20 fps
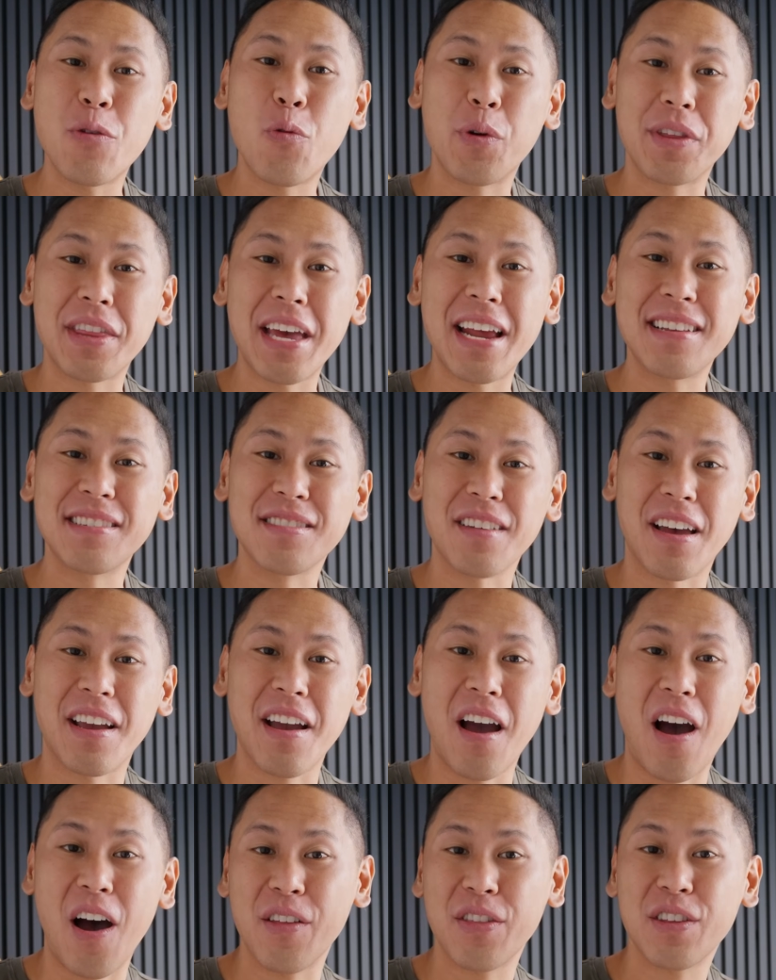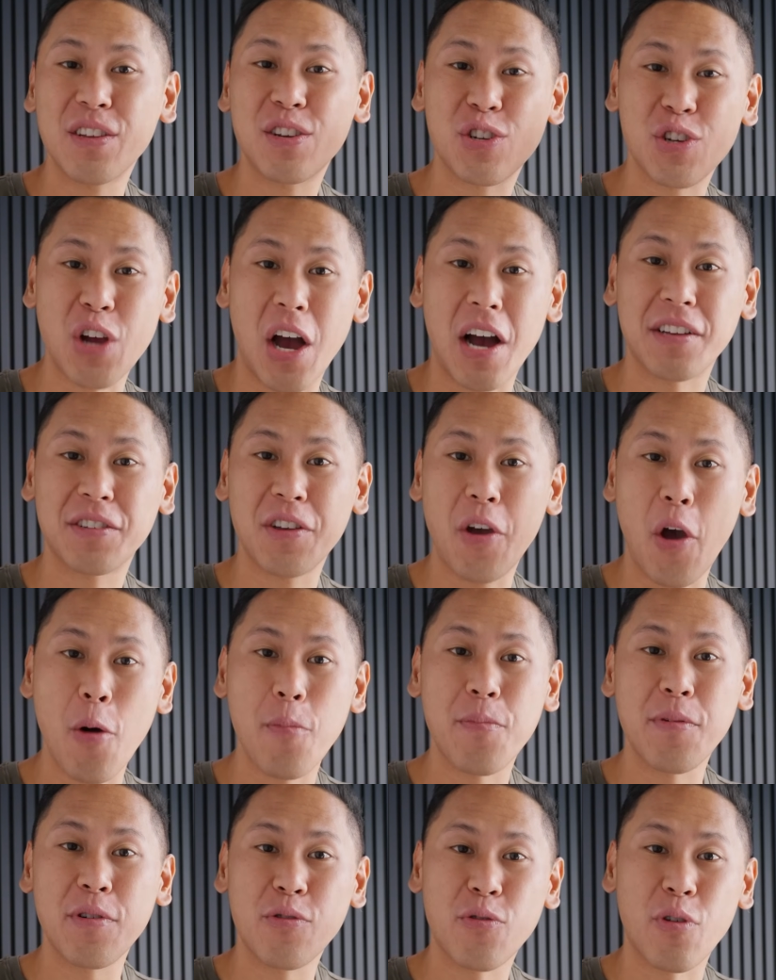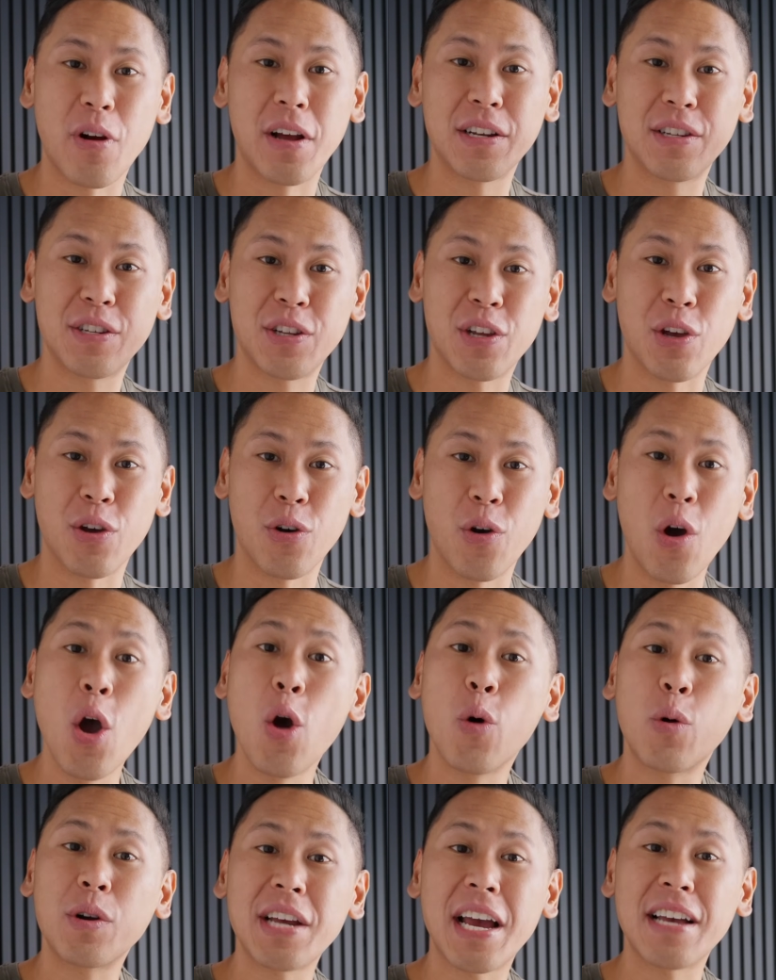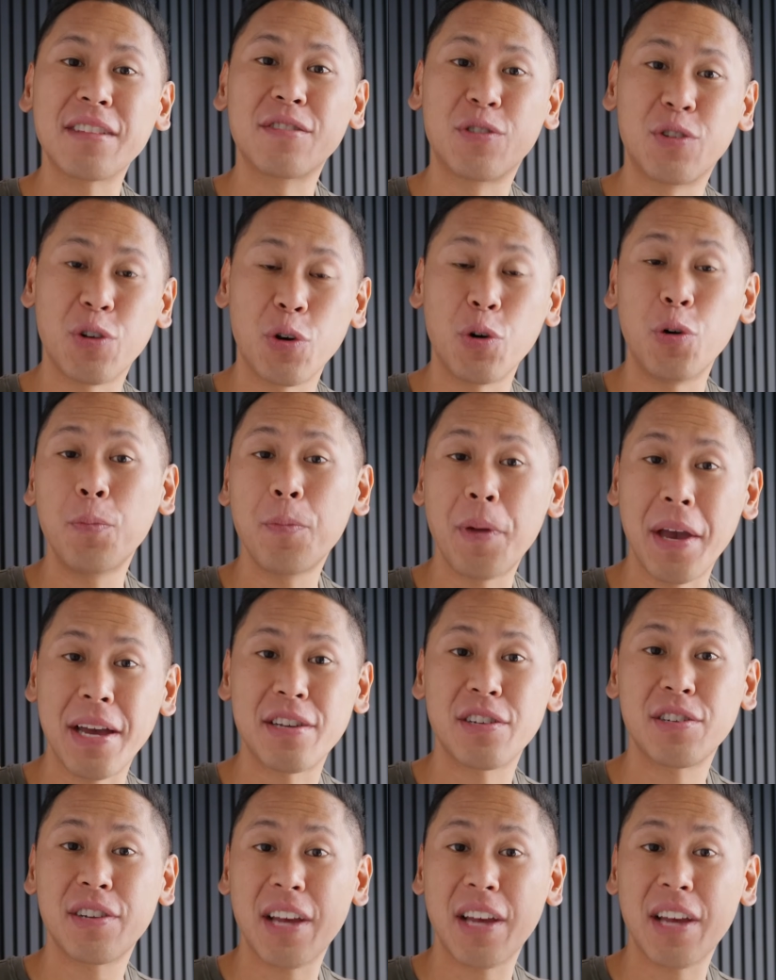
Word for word: what that is like on the Shokz Open Run 2, which has DualPitch